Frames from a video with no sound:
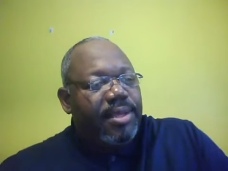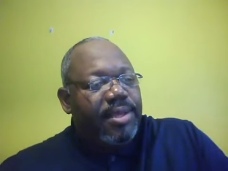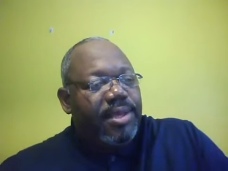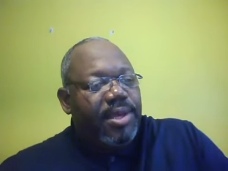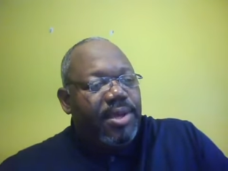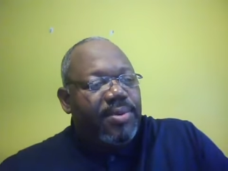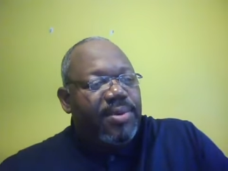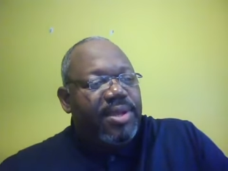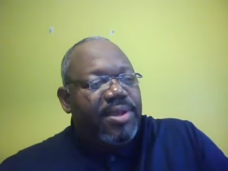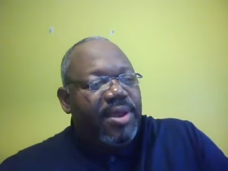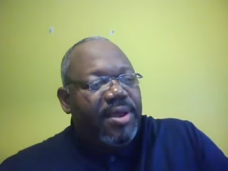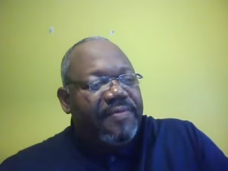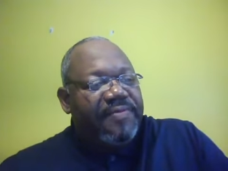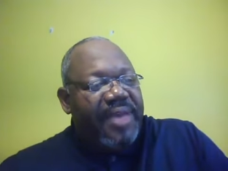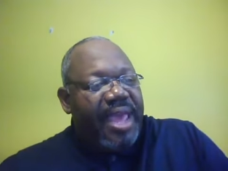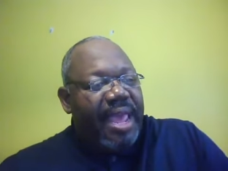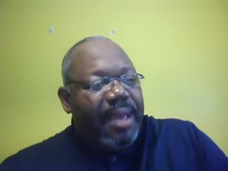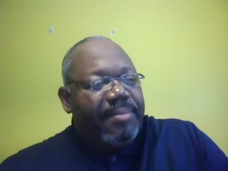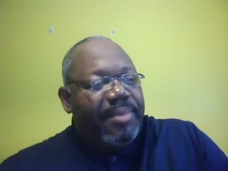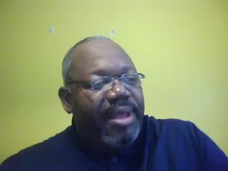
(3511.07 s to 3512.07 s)
You and your
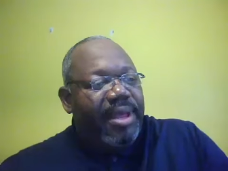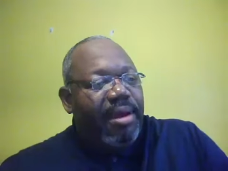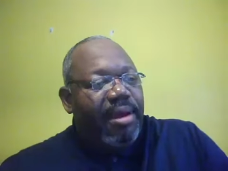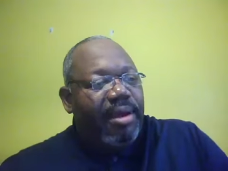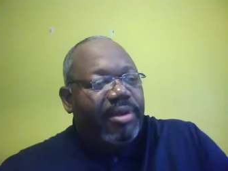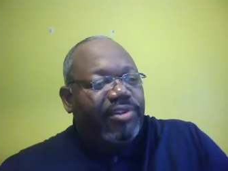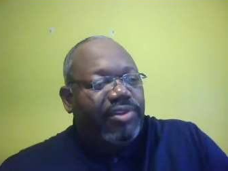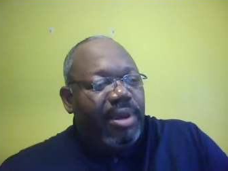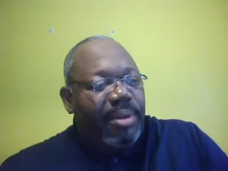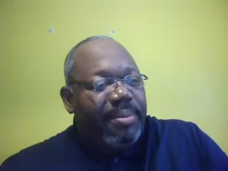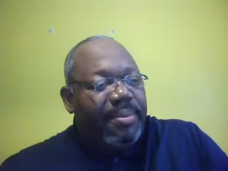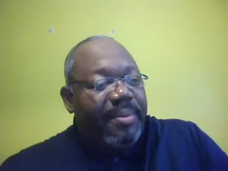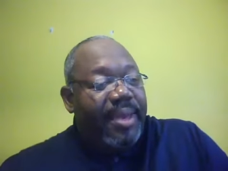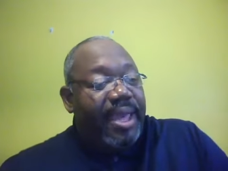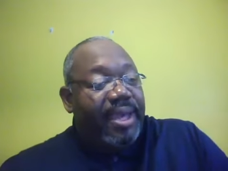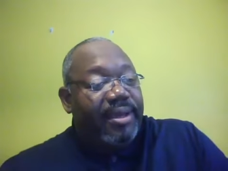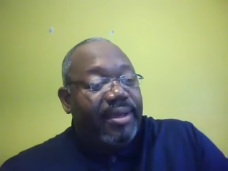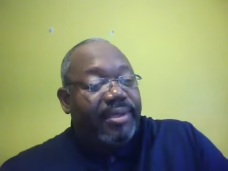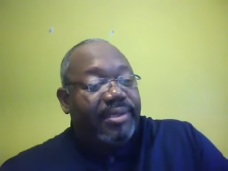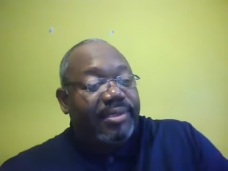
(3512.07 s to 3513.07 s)
family are
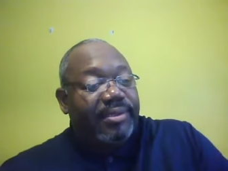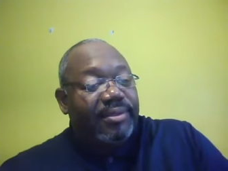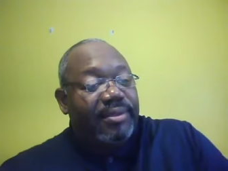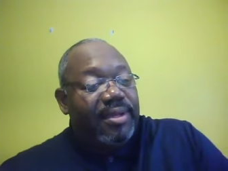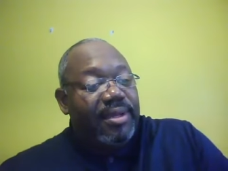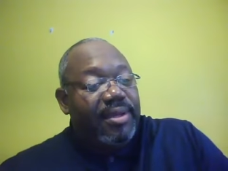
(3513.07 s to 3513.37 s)
troublemakers,